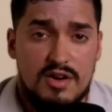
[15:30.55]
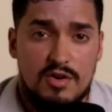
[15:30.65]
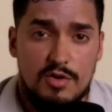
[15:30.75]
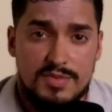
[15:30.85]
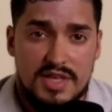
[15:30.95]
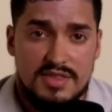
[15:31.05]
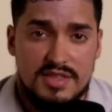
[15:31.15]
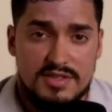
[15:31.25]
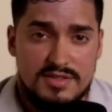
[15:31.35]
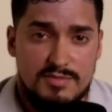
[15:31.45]
I hope that
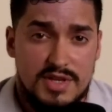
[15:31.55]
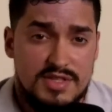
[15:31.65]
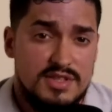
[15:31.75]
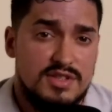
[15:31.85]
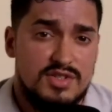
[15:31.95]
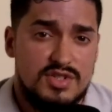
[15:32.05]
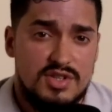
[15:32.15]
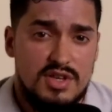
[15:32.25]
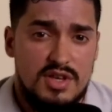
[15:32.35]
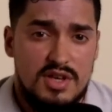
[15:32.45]
this message